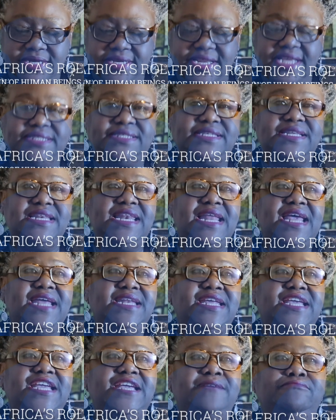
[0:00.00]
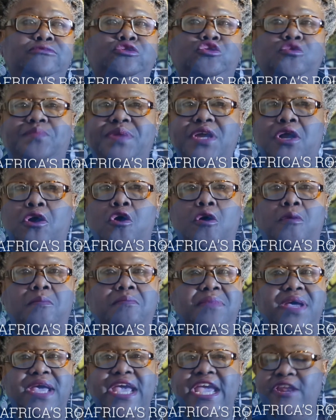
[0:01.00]
This led him to
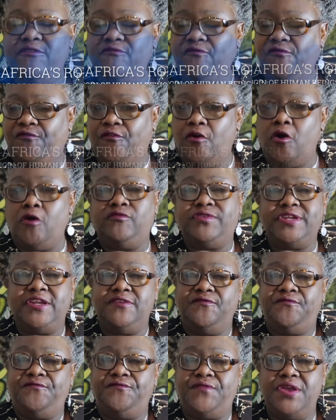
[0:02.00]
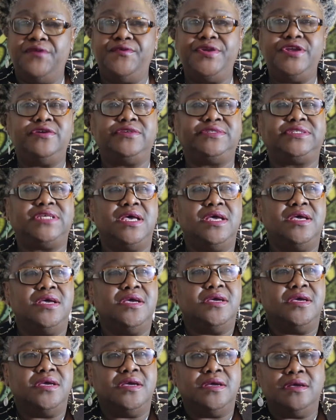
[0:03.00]
become involved in various
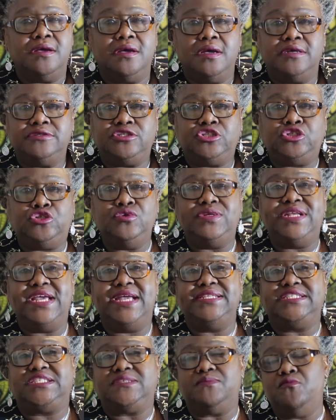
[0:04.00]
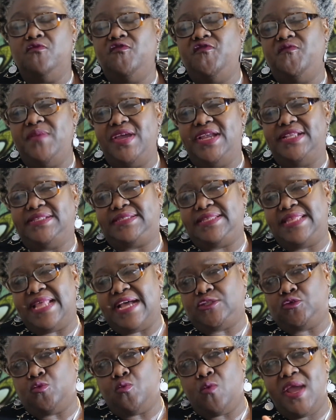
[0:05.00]
students' movements
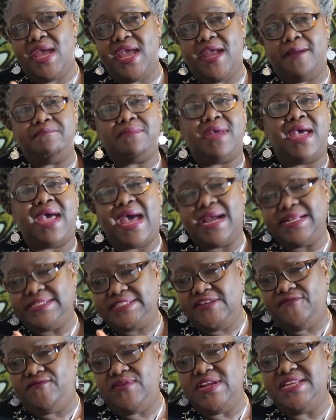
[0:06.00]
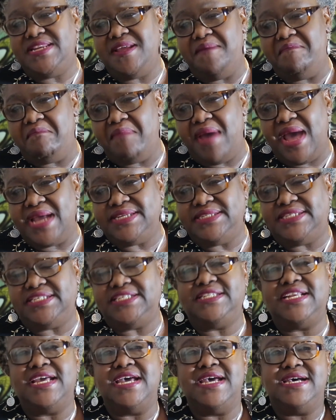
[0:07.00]
that were actively
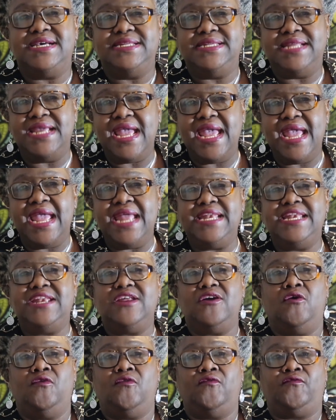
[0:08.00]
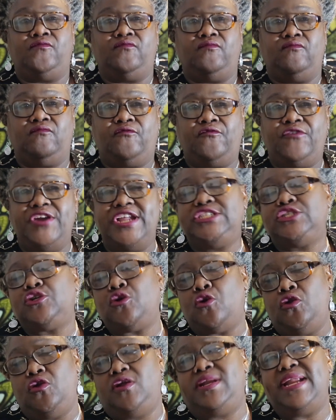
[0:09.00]
demanding the end of French
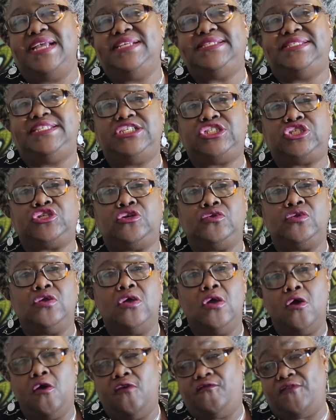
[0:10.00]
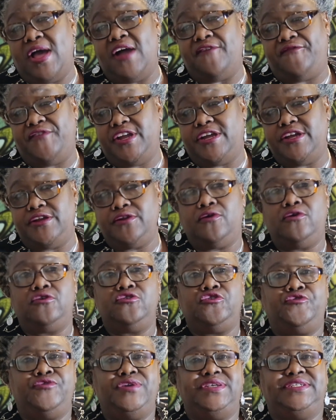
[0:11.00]
colonization of African
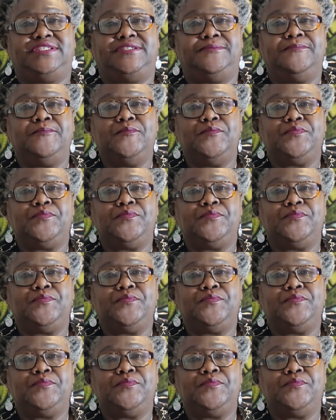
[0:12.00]
countries.